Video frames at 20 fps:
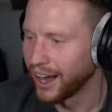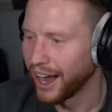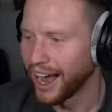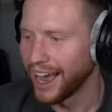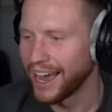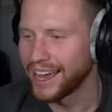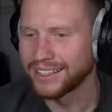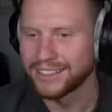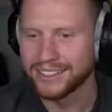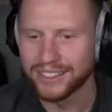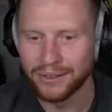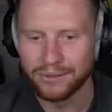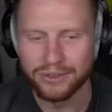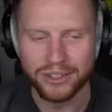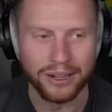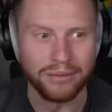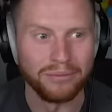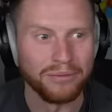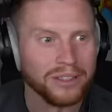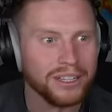I head
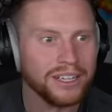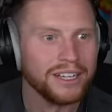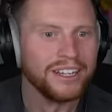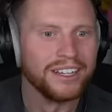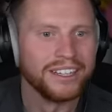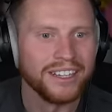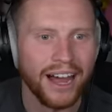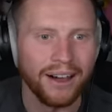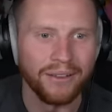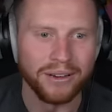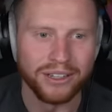topped him. That yeah.